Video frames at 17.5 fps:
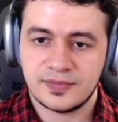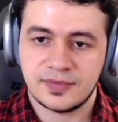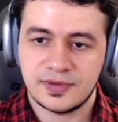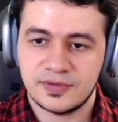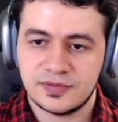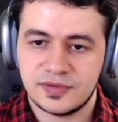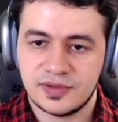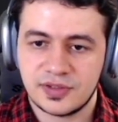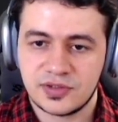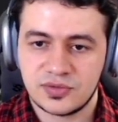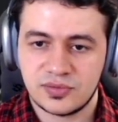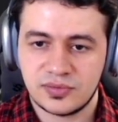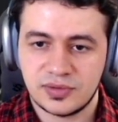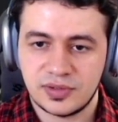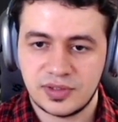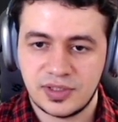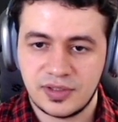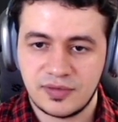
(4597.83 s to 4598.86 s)
Let's
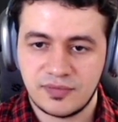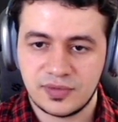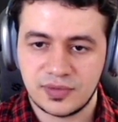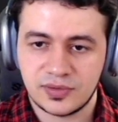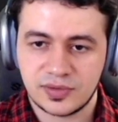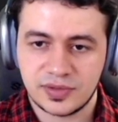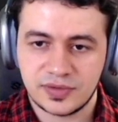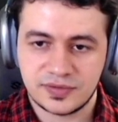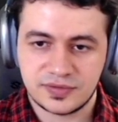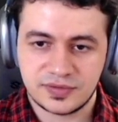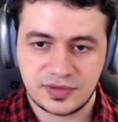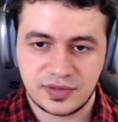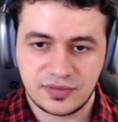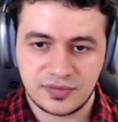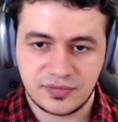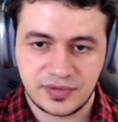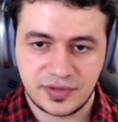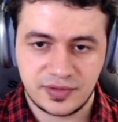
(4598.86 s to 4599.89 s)
actually have a look inside
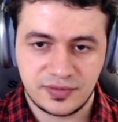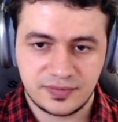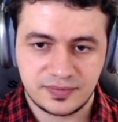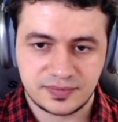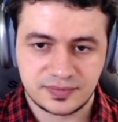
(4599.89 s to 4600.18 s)
of here.